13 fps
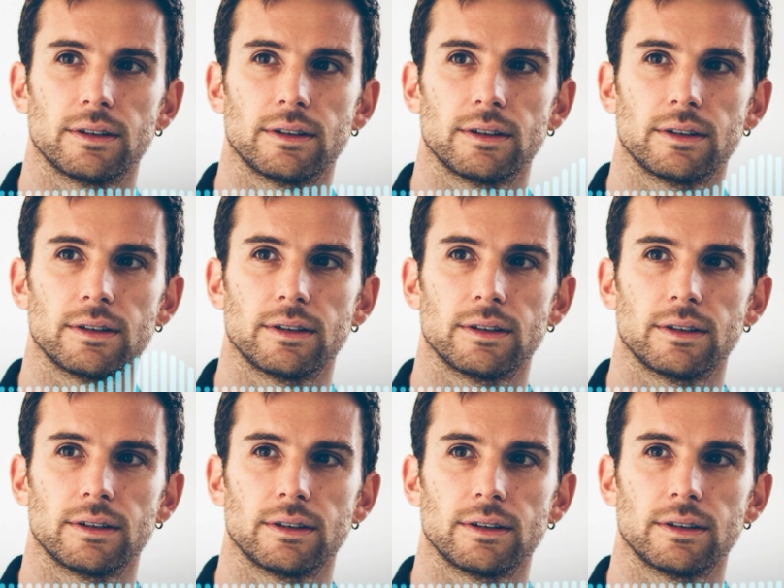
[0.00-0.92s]

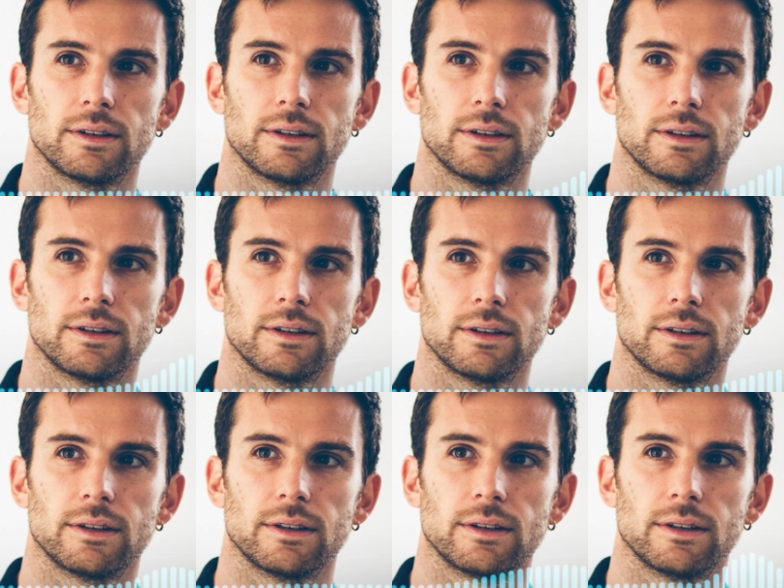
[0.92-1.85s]

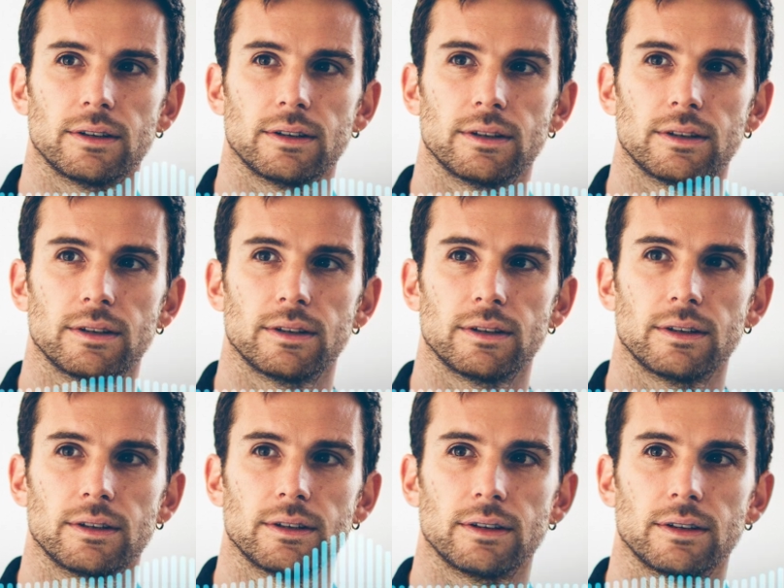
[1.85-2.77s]

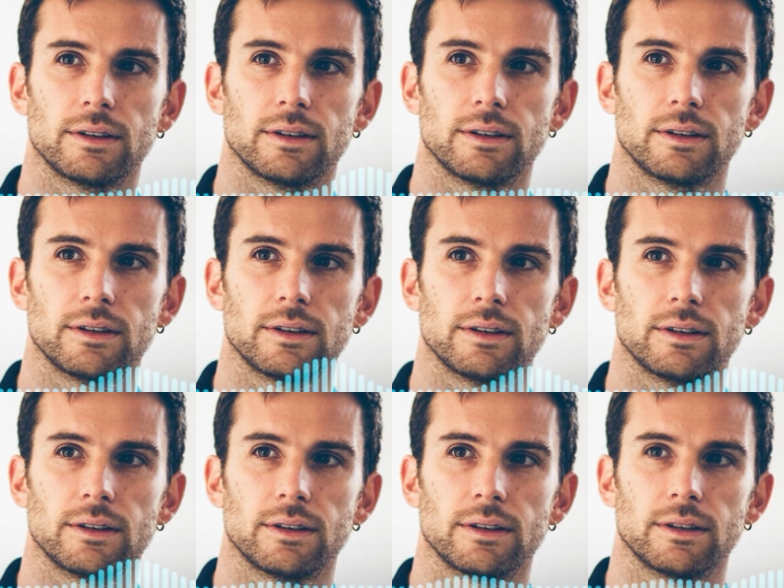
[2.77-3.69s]

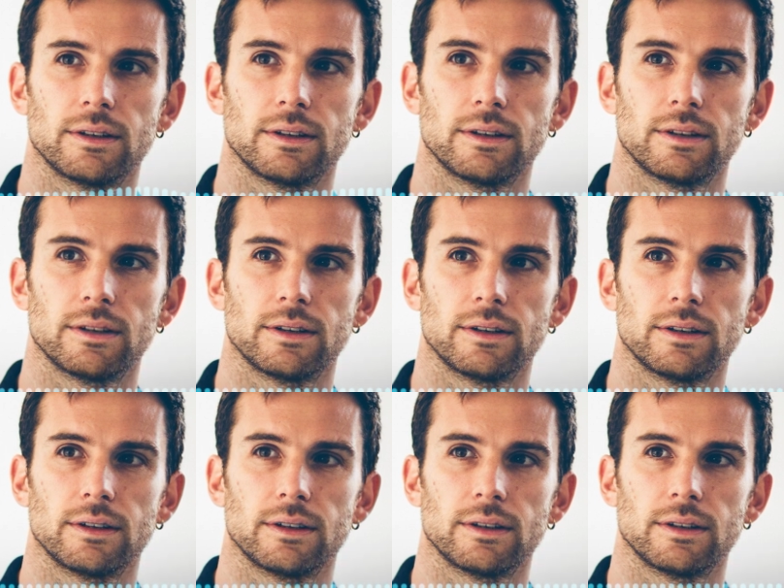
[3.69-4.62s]

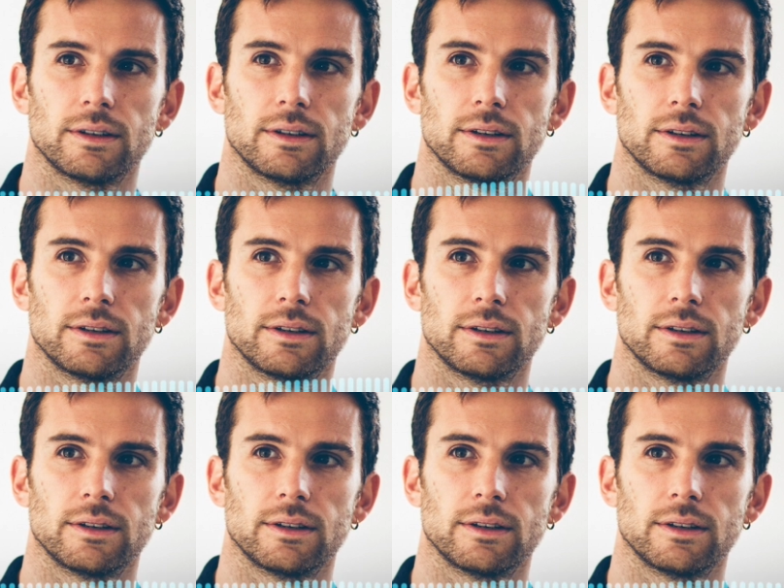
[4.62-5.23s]
This person isn't speaking.